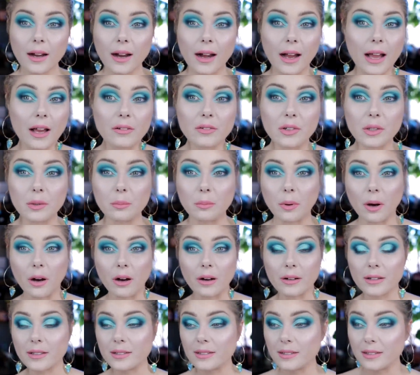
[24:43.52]
I haven't
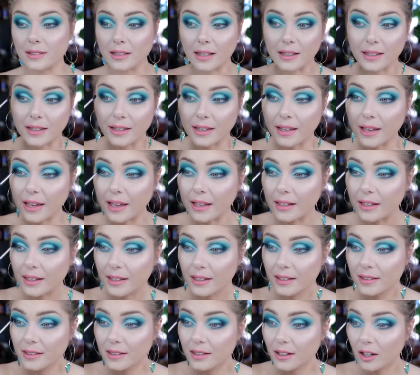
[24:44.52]
bought like
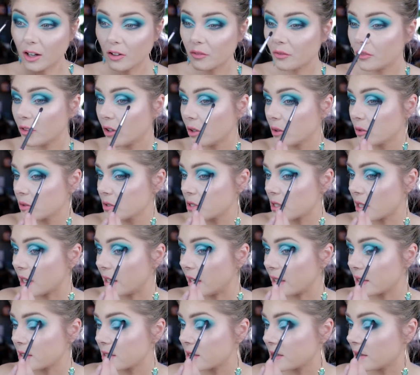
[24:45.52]
any of those,
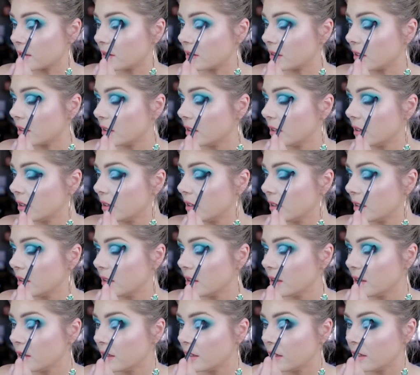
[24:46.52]
and I still
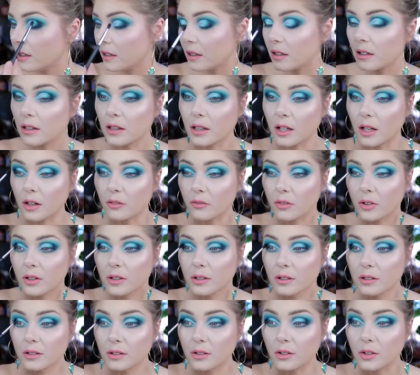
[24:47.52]
love
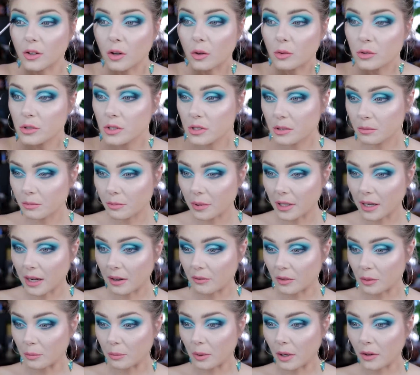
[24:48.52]
those, but I
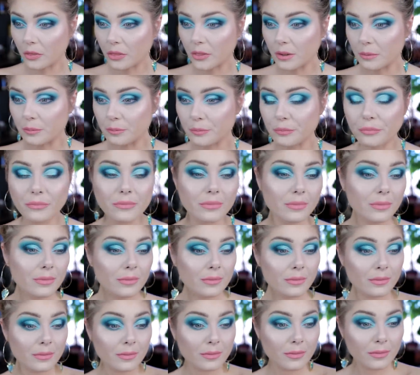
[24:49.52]
haven't bought them.
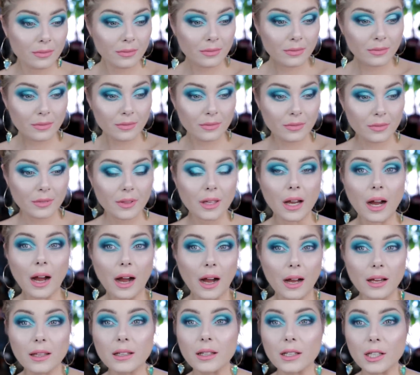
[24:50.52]

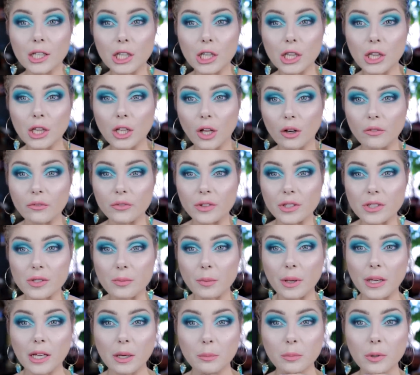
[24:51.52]
I love this
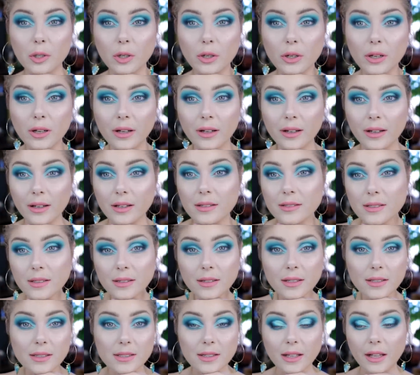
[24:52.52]
makeup look. Isn't
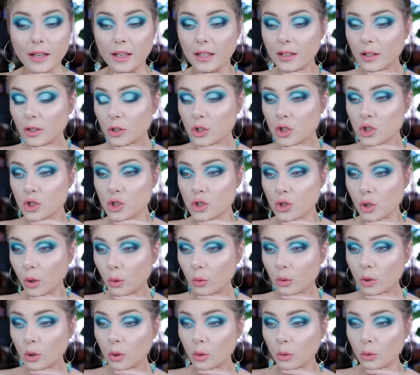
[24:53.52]
this like
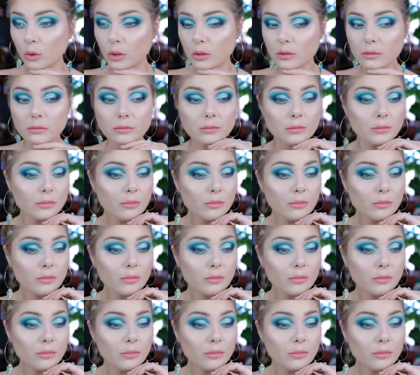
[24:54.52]
so cool?